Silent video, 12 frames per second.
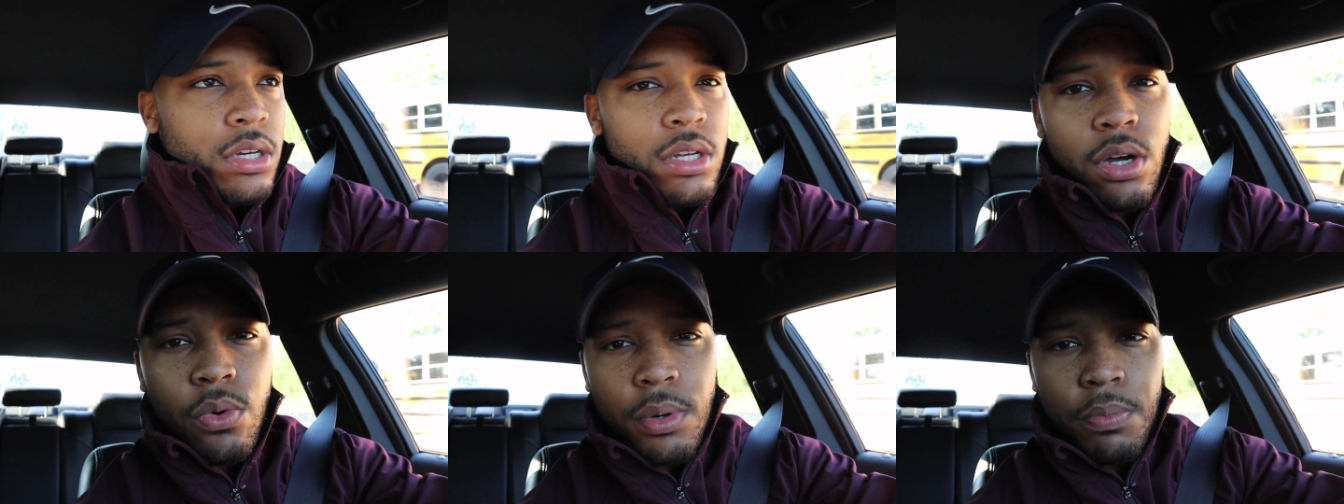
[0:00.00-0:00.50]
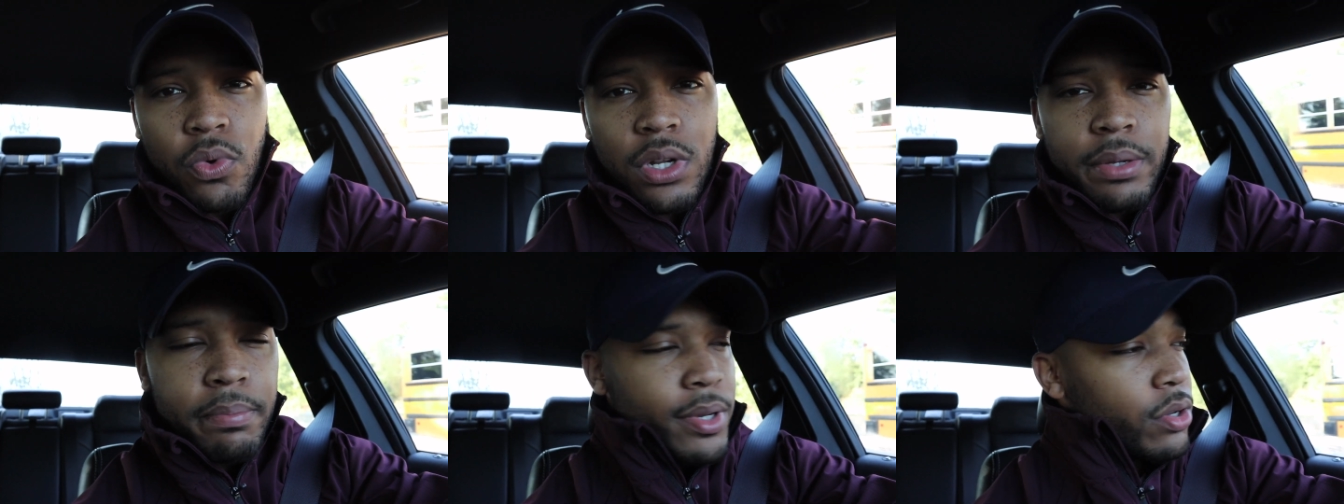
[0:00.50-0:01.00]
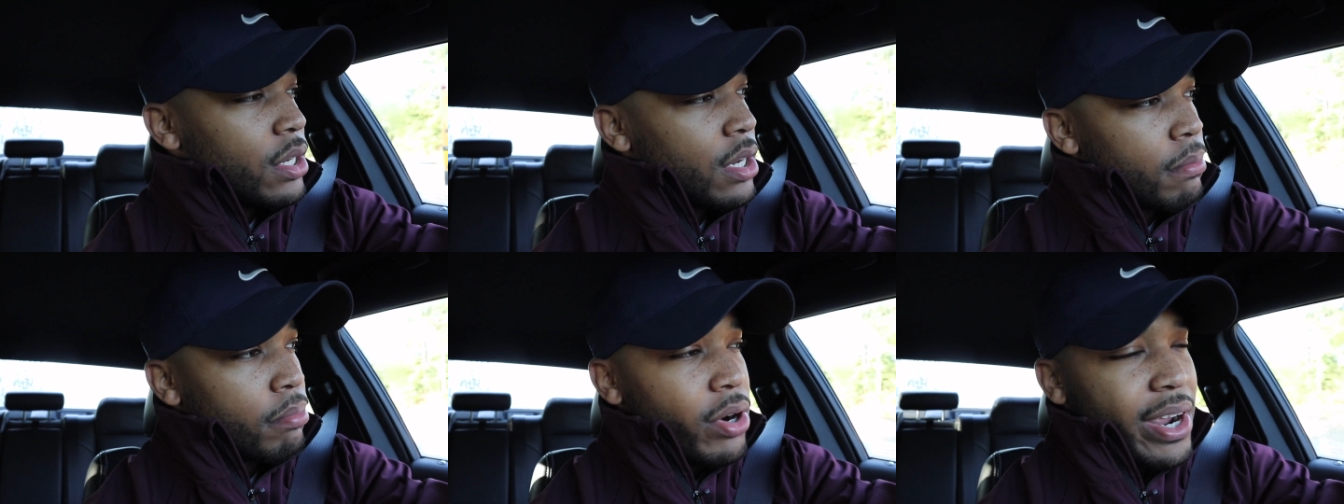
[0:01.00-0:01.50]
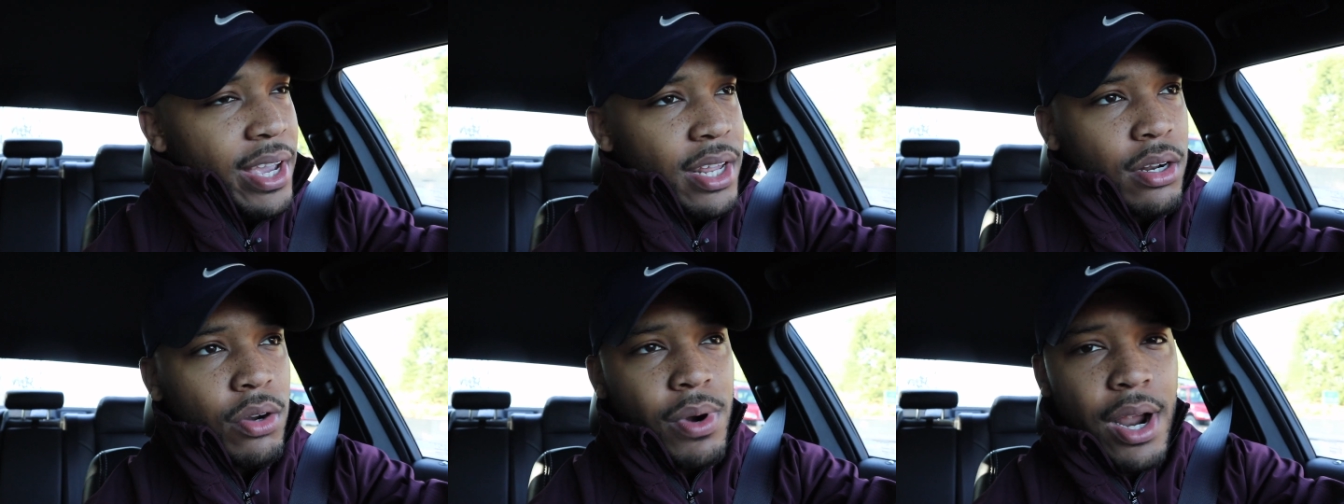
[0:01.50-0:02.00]
You know, we're really building a
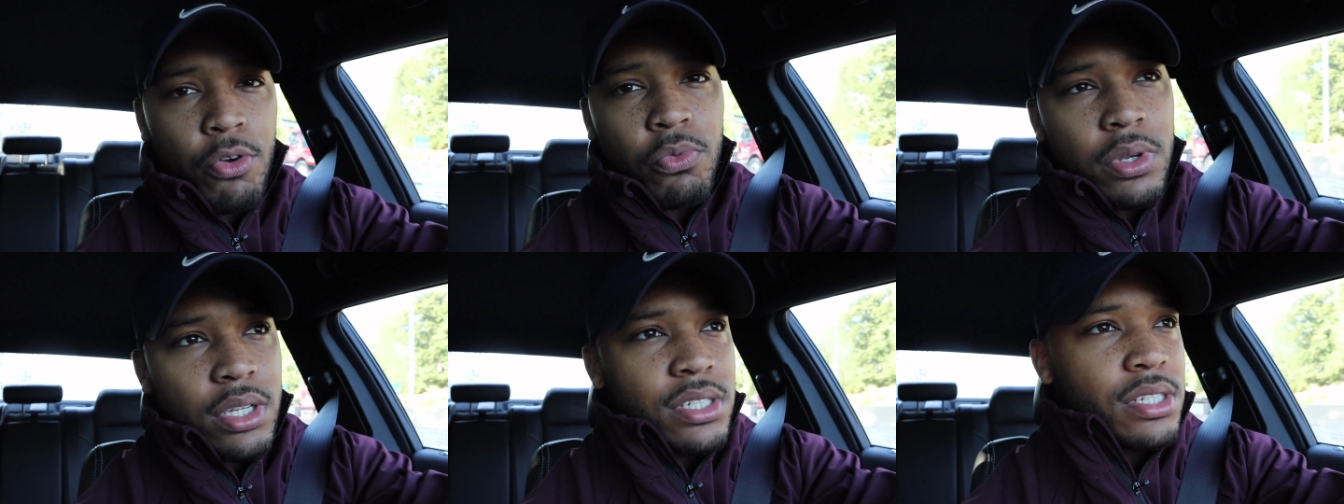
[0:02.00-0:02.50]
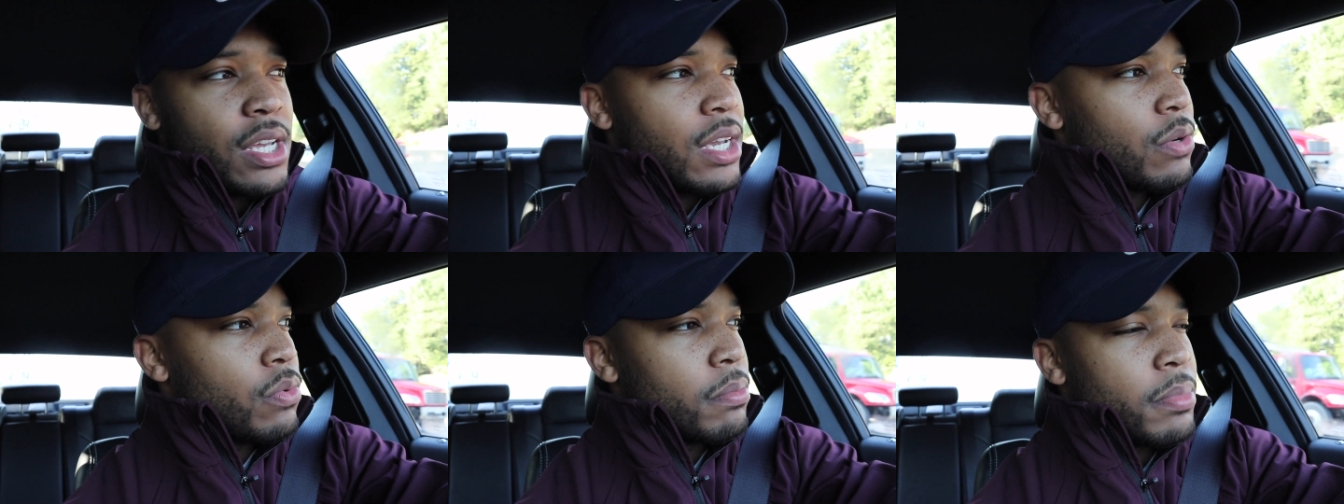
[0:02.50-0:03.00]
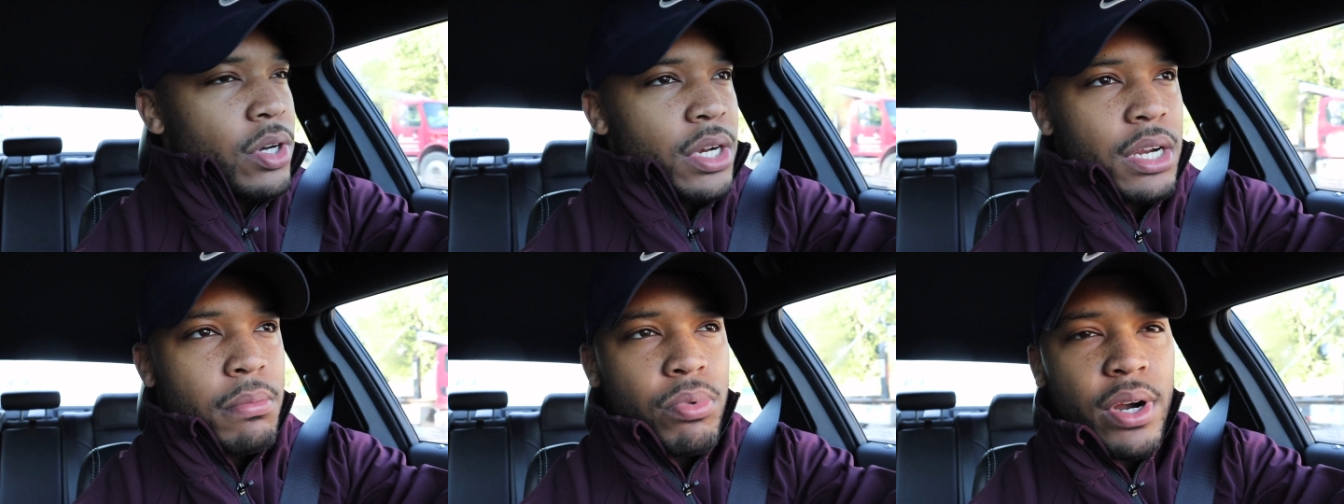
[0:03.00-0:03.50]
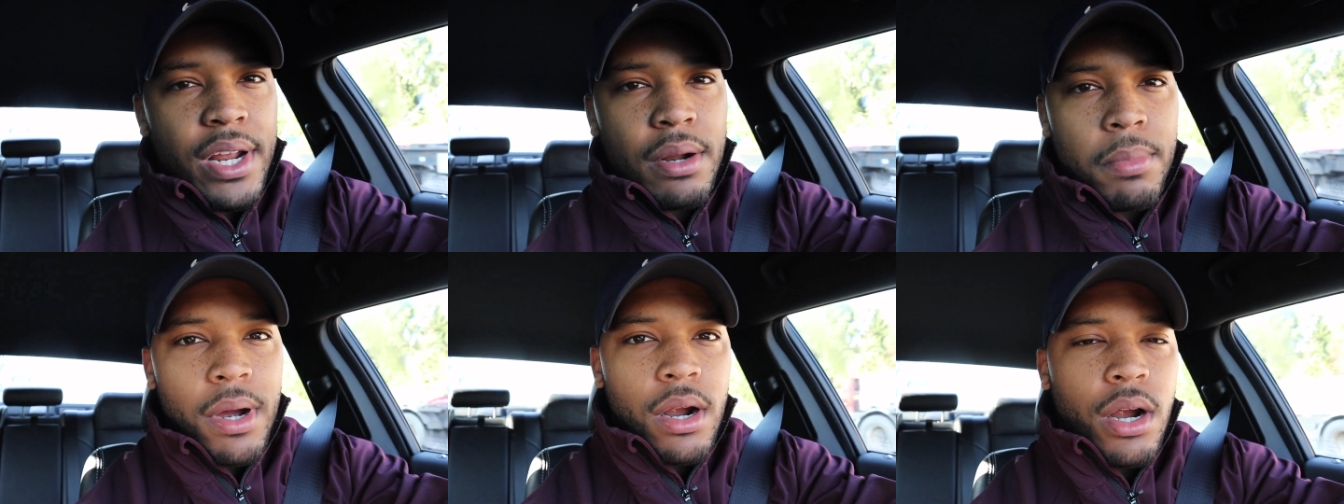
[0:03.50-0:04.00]
brand around real estate. We're building a brand
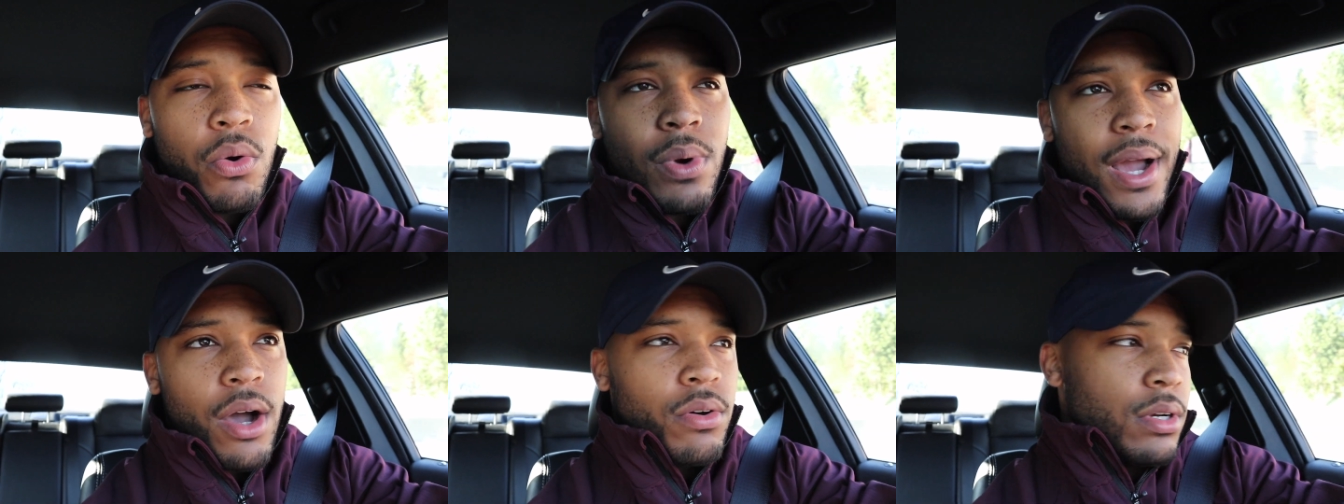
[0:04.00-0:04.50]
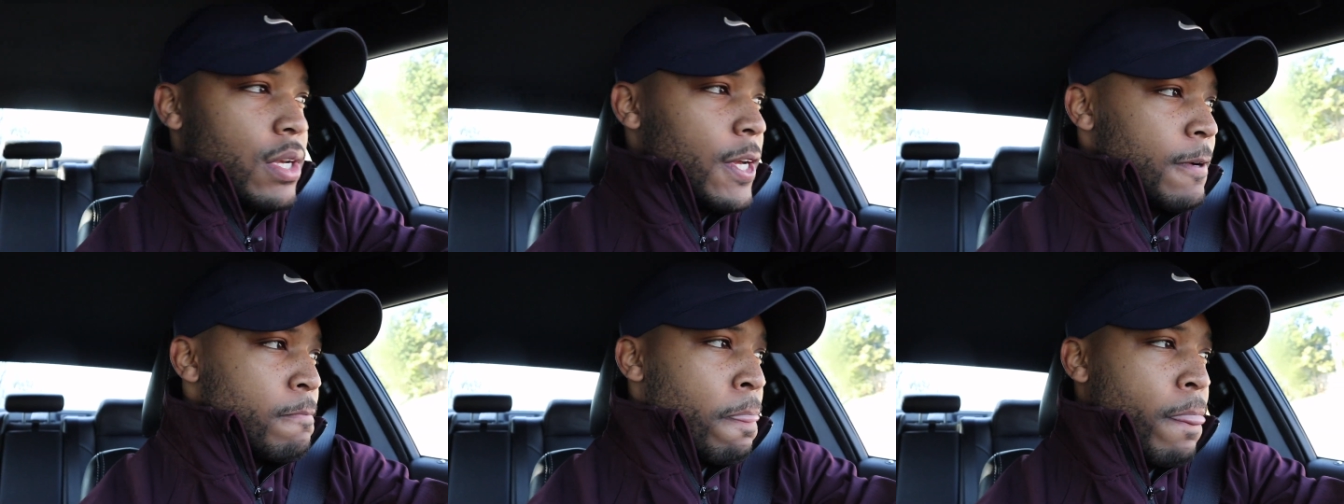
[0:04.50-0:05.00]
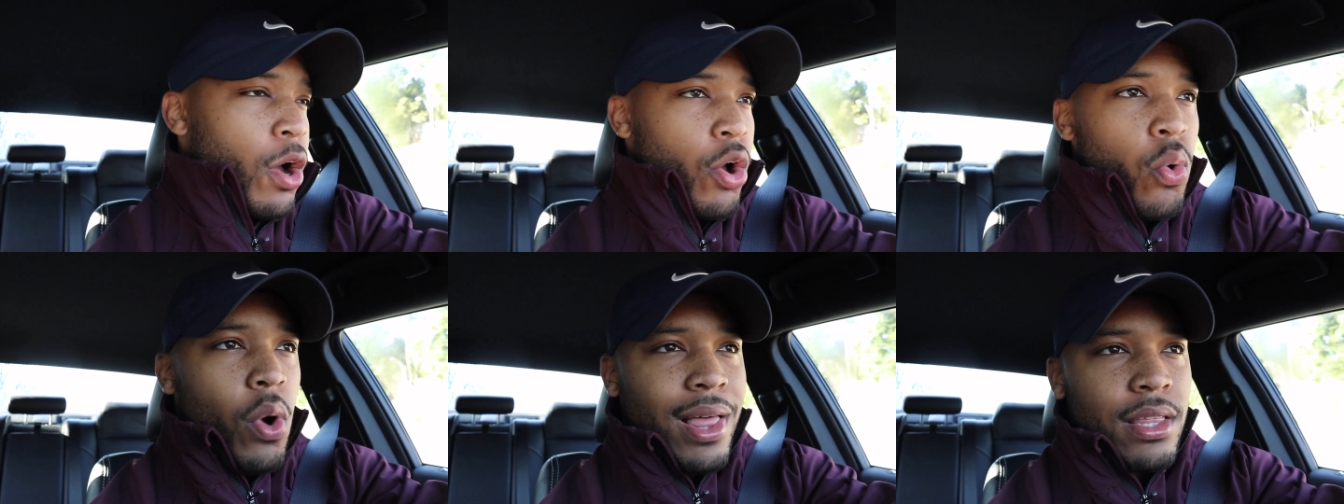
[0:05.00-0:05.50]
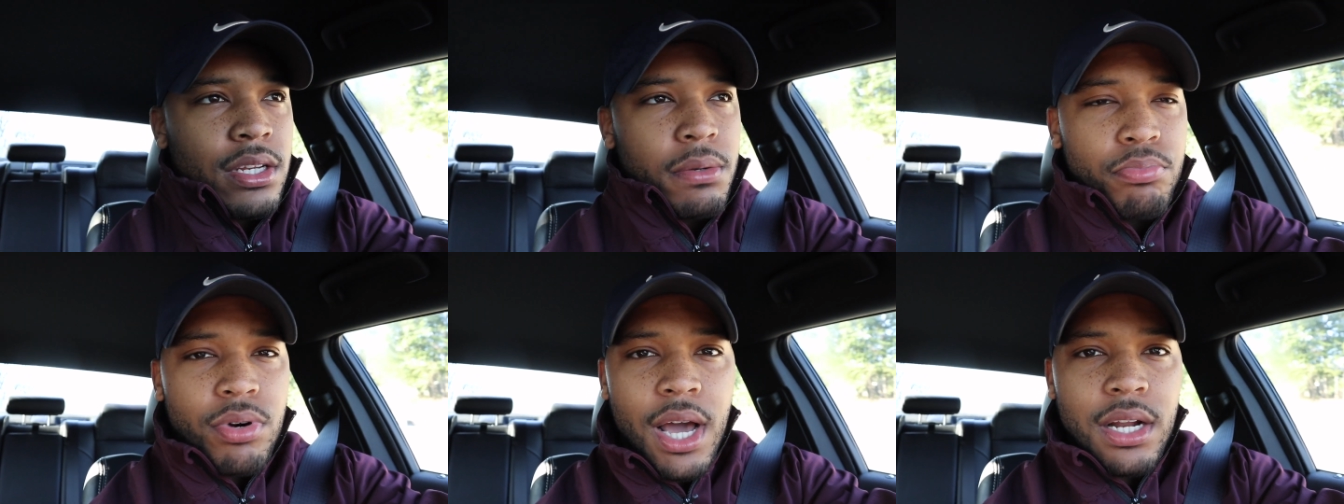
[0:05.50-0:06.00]
about, around a quality
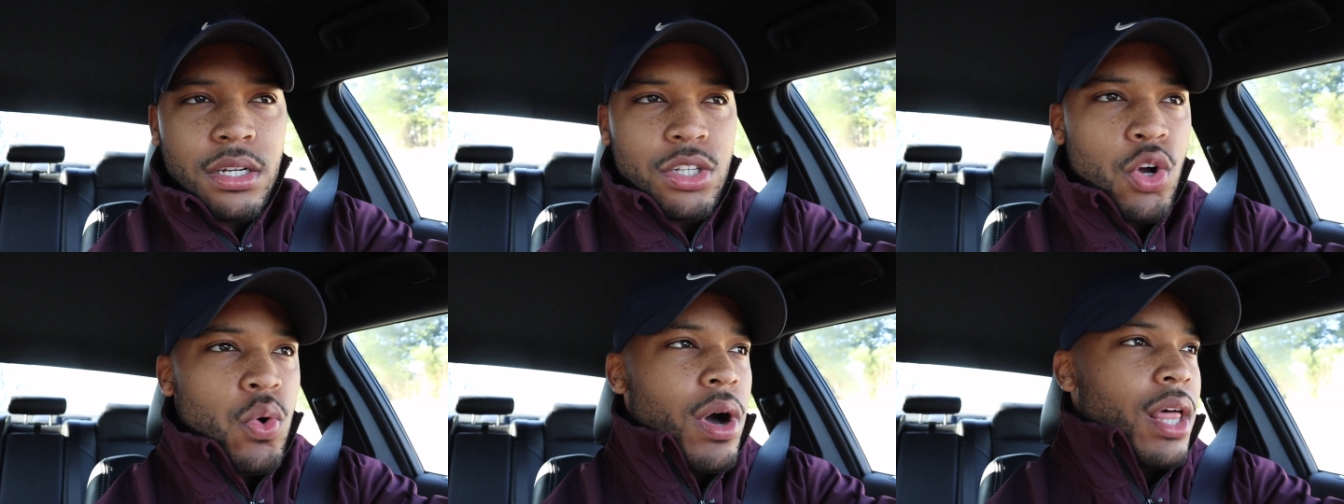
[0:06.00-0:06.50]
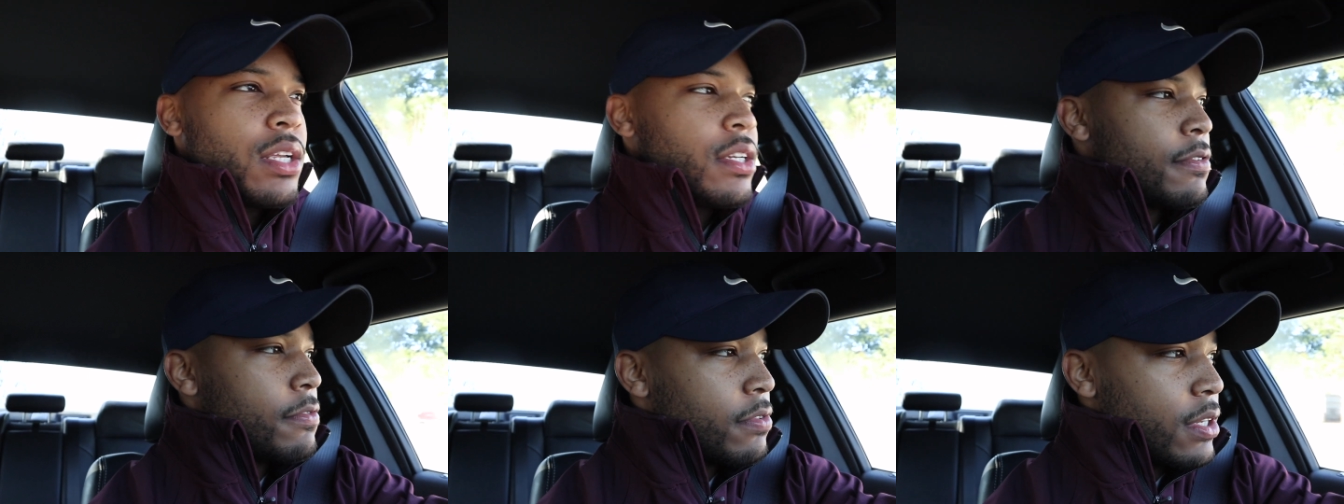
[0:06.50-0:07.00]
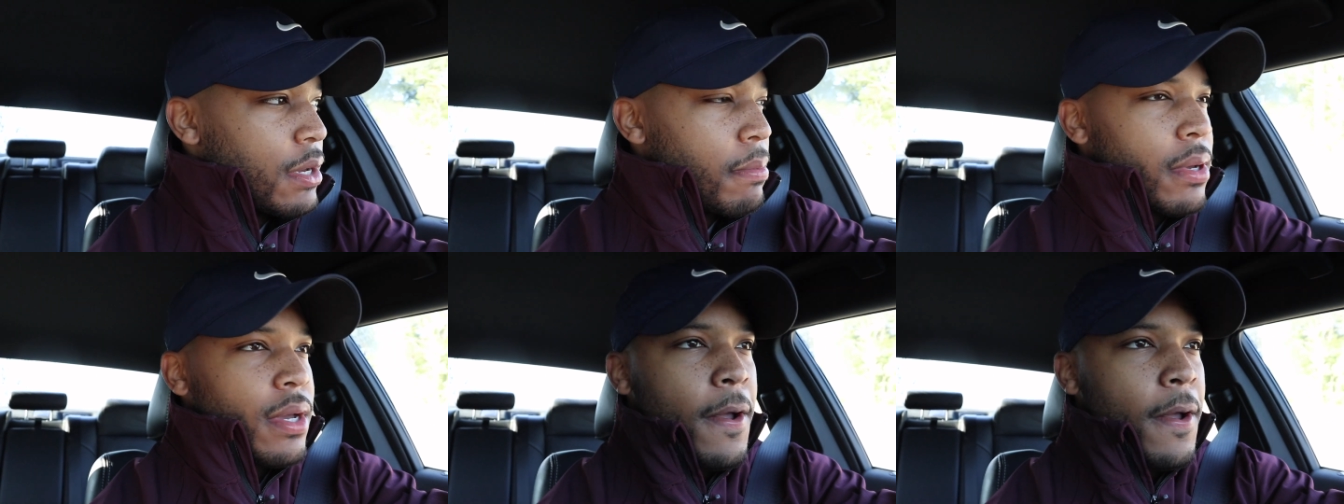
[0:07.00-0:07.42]
product, a quality flip.